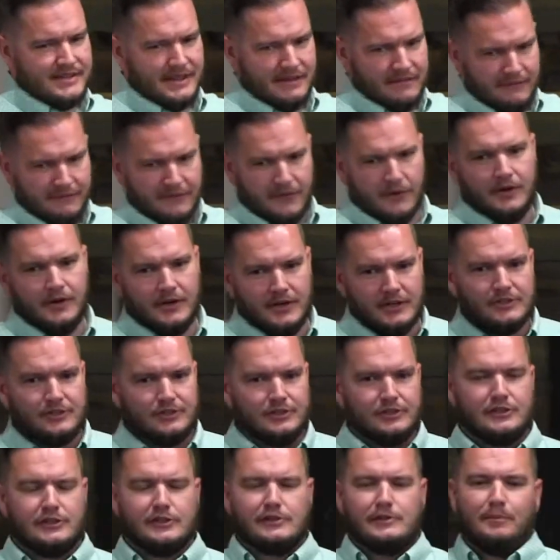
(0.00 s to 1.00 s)
and
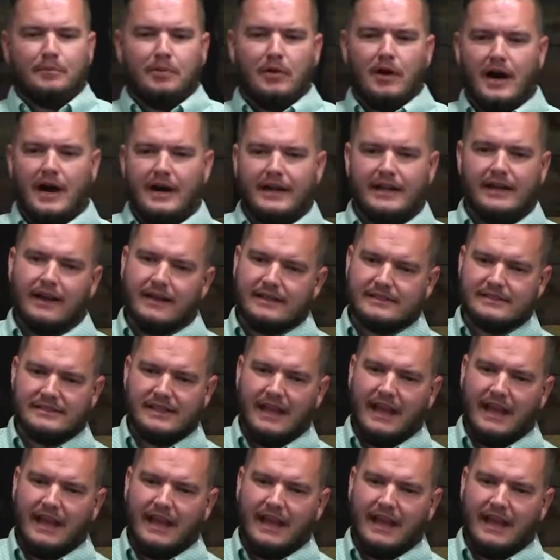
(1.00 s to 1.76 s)
furniture products,